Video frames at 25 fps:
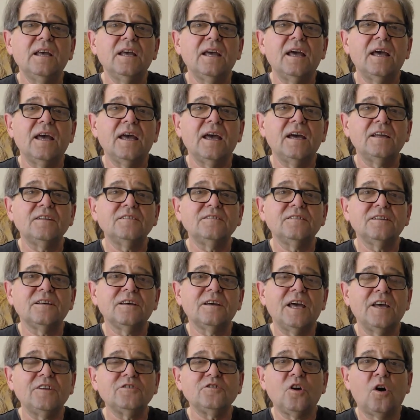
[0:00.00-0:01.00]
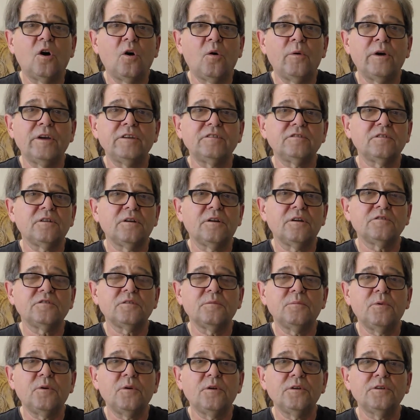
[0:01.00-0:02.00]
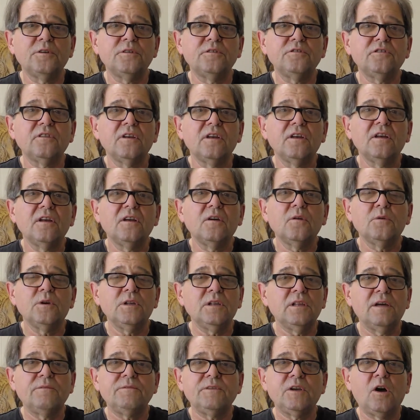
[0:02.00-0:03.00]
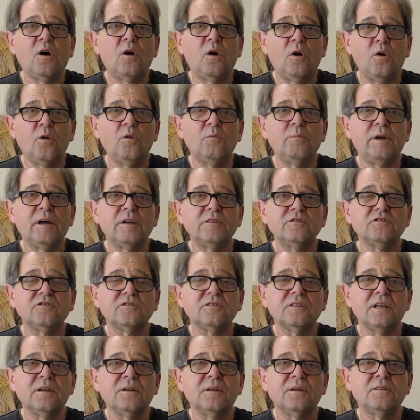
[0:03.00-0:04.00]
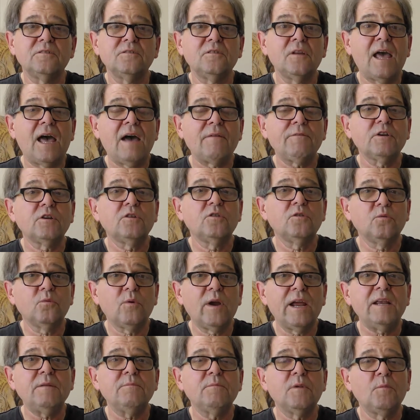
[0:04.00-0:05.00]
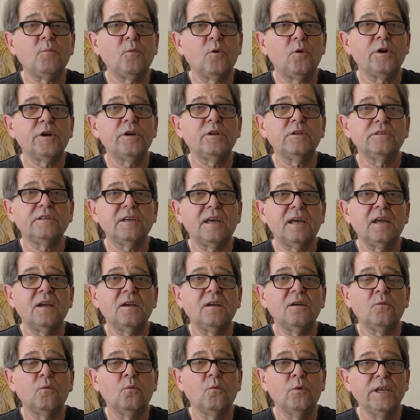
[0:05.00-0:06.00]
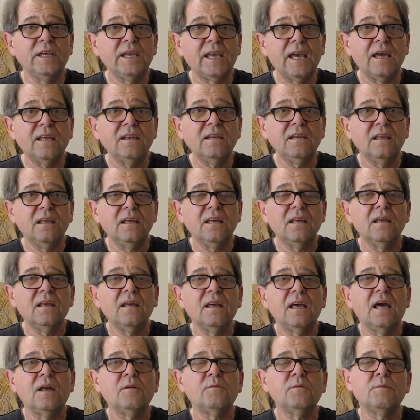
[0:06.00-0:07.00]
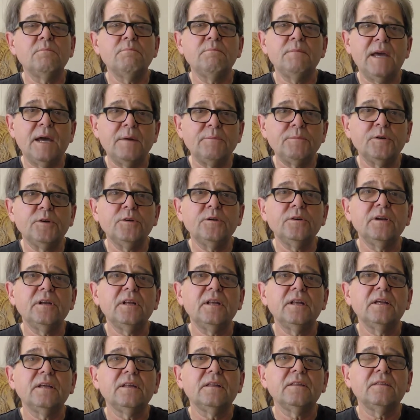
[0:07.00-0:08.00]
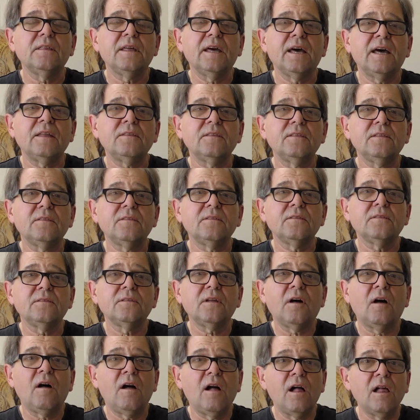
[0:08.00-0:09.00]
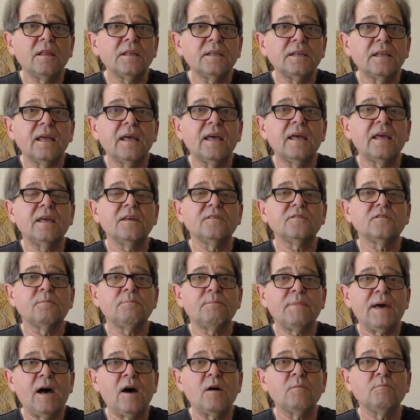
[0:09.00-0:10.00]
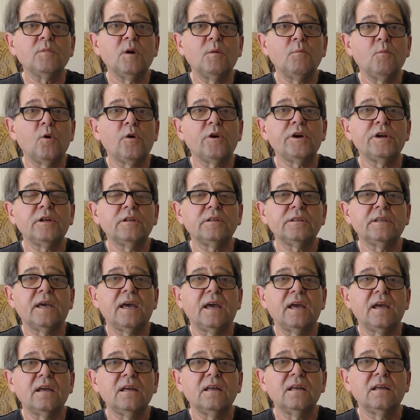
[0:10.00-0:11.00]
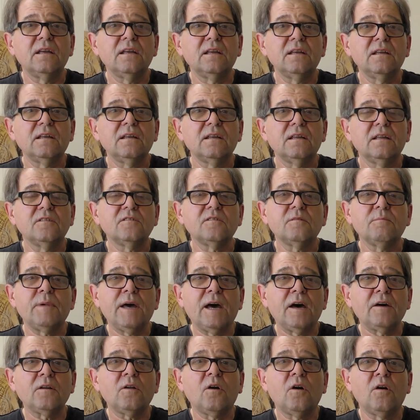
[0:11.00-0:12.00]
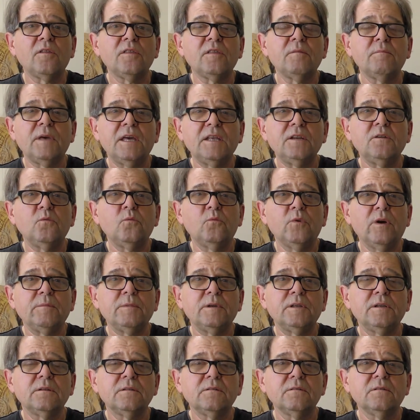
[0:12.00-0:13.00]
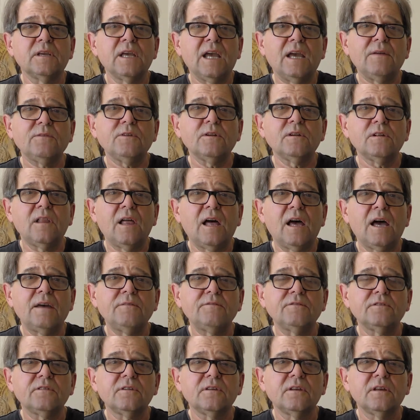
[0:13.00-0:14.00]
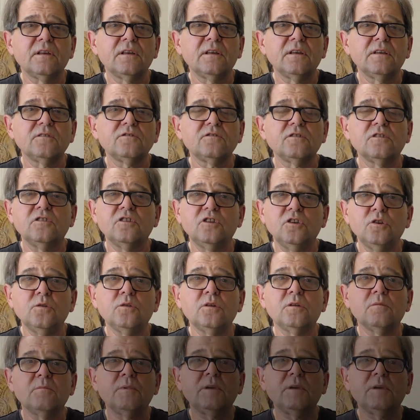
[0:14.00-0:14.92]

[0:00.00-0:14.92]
And as always, to our supporters, we love you a whole bunch. And have a great Memorial Day weekend. And remember that the holiday is about Memorial Day. It's about all the men and women who gave their lives so you could